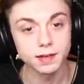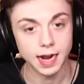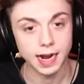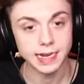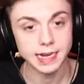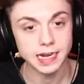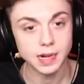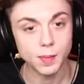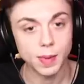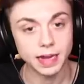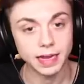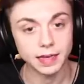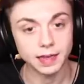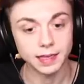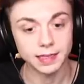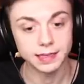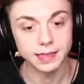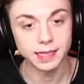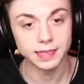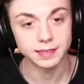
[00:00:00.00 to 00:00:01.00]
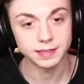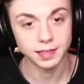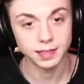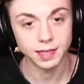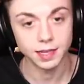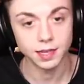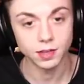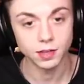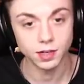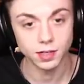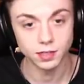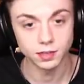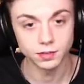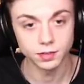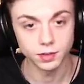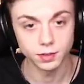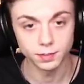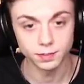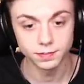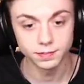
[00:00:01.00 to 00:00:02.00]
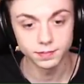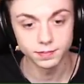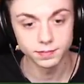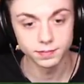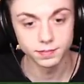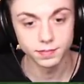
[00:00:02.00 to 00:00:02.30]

I need to make it like this to kill all of them.